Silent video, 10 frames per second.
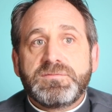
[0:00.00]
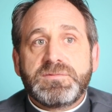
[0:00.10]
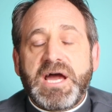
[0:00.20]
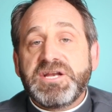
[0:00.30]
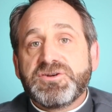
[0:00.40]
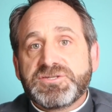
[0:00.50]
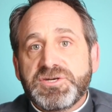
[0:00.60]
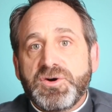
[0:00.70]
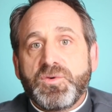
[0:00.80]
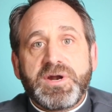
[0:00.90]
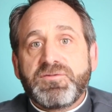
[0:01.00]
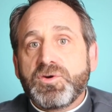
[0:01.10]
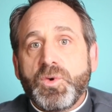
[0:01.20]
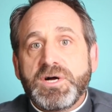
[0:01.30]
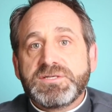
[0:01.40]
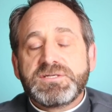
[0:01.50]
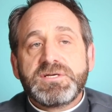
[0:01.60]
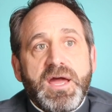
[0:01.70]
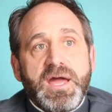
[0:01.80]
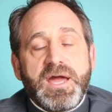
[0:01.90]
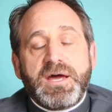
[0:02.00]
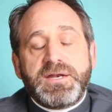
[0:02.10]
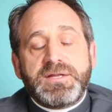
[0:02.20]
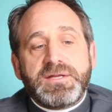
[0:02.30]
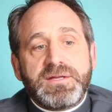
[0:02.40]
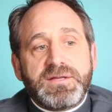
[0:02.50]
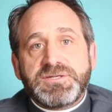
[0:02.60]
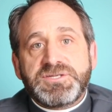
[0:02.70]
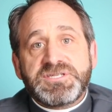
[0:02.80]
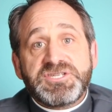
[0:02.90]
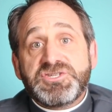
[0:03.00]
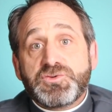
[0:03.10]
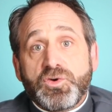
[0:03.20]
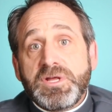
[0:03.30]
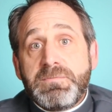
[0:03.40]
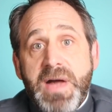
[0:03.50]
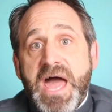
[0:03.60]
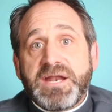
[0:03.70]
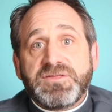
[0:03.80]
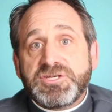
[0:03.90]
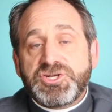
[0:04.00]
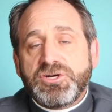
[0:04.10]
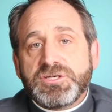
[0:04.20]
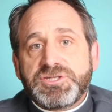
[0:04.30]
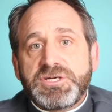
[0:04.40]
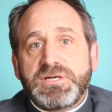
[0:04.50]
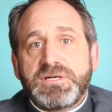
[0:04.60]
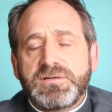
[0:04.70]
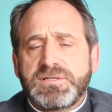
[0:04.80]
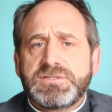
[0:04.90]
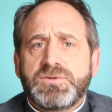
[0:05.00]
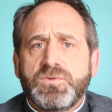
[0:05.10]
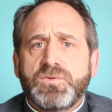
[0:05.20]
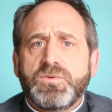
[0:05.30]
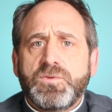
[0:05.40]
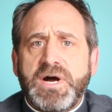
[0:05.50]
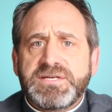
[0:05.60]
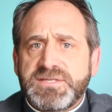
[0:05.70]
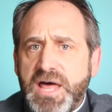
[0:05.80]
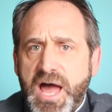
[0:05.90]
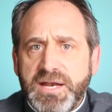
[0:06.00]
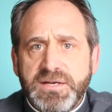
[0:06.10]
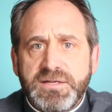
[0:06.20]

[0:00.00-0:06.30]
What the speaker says: 9 years ago, whatever it was. And she said she's really mad at the church. And I said, why is that?